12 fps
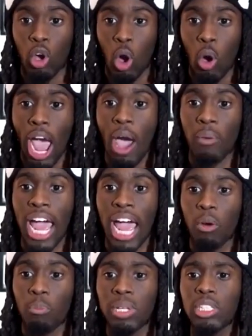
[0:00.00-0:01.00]
How long this
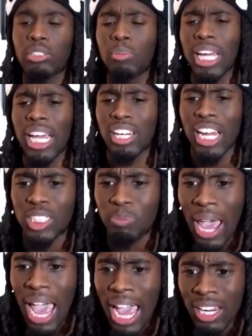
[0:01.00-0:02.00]
thing been going
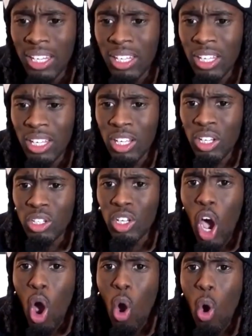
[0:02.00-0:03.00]
on? Damn.
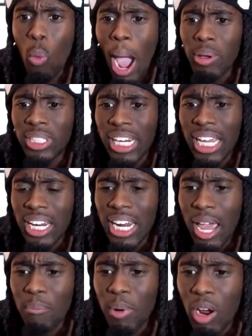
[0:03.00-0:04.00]
No, what happened to the internet,
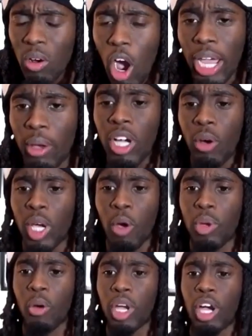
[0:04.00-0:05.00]
bro? Okay, we good, we good, we good,
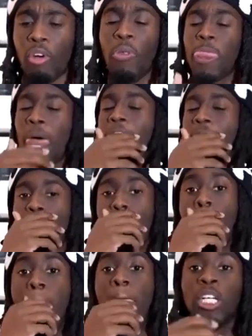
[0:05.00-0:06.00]
we good. All right.
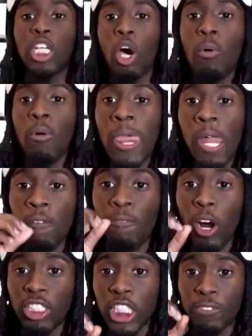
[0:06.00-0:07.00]
So, first
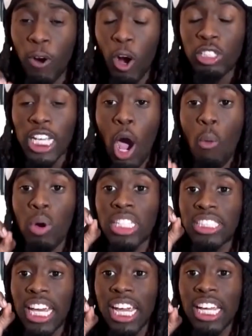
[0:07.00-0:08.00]
things first, I want to
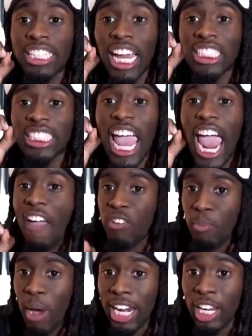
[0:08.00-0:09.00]
say thanks to
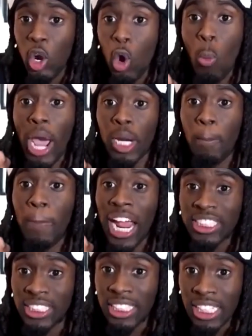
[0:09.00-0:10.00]
everybody who waited
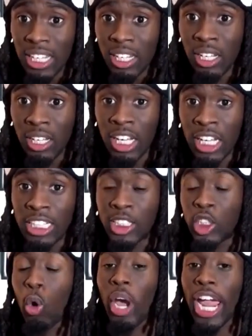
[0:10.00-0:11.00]
patiently to
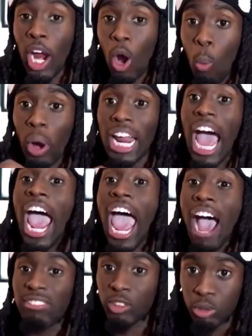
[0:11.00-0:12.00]
hear what I have
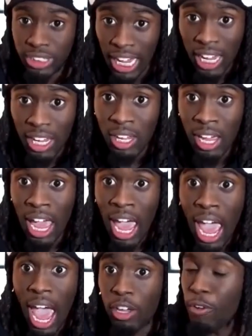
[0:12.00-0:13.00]
to say.
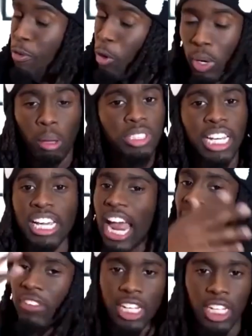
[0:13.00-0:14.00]
You feel what I'm saying after
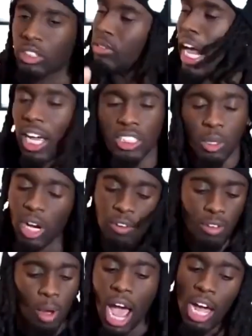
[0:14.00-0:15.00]
this? Y'all can say whatever y'all
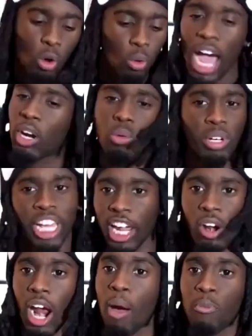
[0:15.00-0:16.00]
want. I don't care.
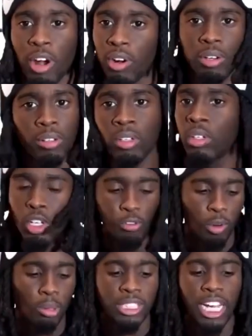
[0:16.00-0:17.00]
I'm very Kai, did you talk
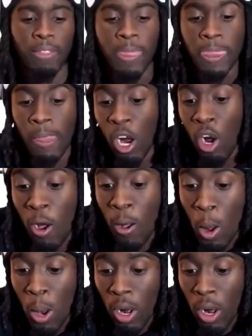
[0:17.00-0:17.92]
to a lawyer before this?